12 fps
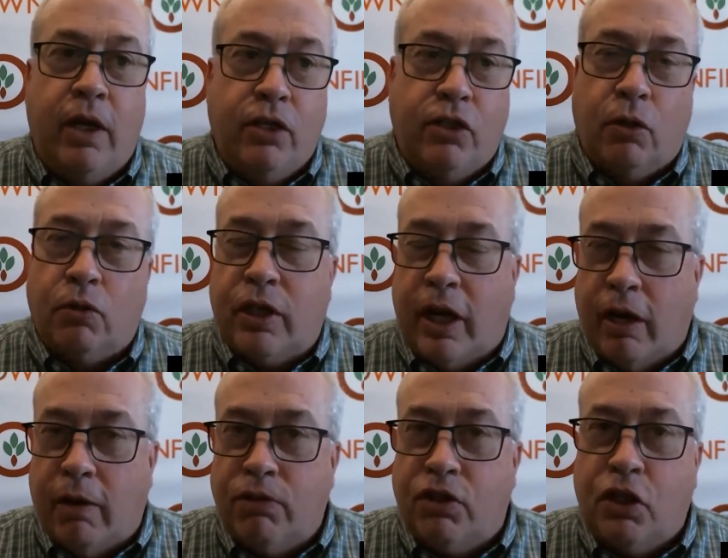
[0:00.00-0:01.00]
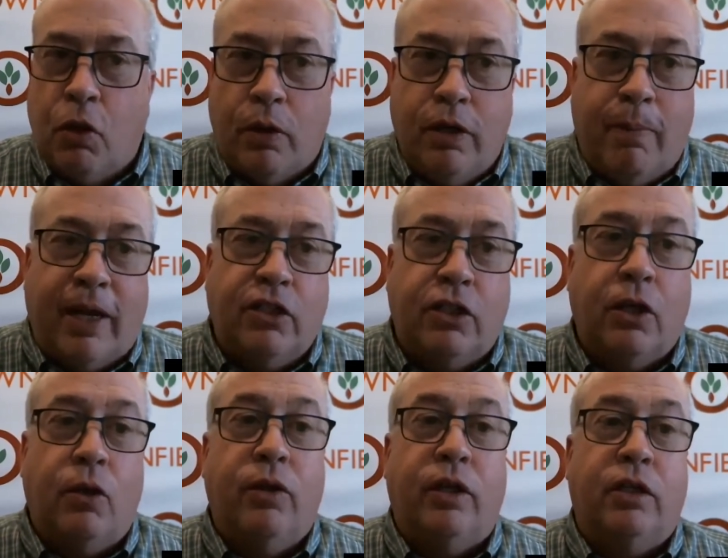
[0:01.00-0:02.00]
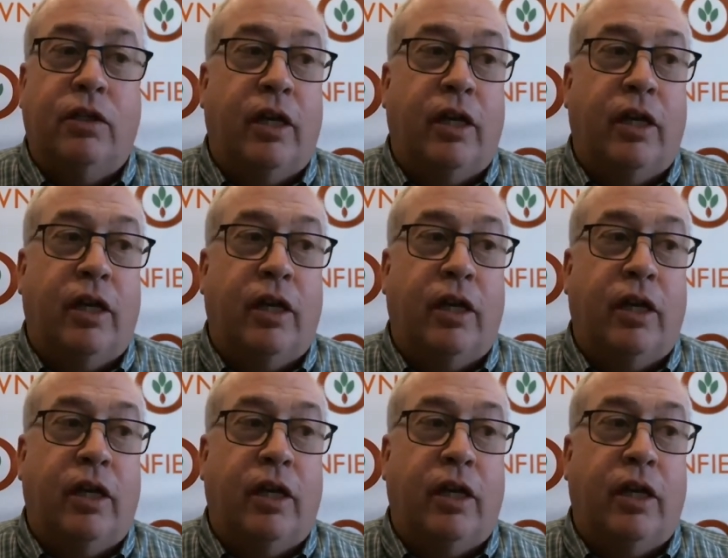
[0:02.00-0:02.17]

still tariffs going to Mexico that,